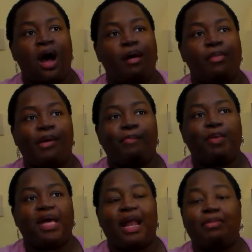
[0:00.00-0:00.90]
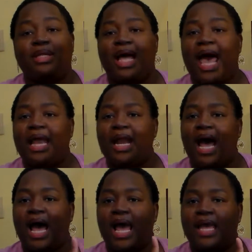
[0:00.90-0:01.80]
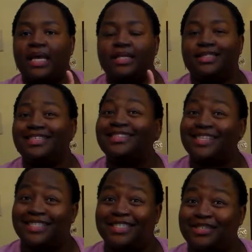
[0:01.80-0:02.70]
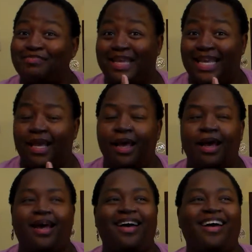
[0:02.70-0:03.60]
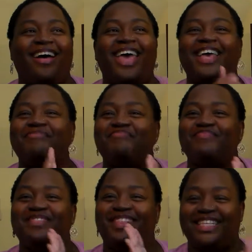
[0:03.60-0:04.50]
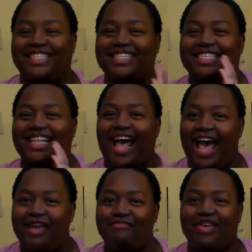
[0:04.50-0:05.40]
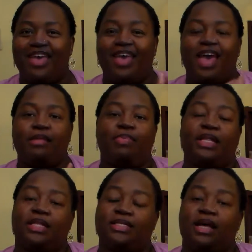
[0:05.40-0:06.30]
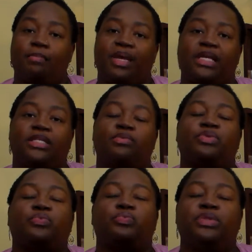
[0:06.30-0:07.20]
But I'm glad I didn't listen to me and listen to the hype and pick this up, because it was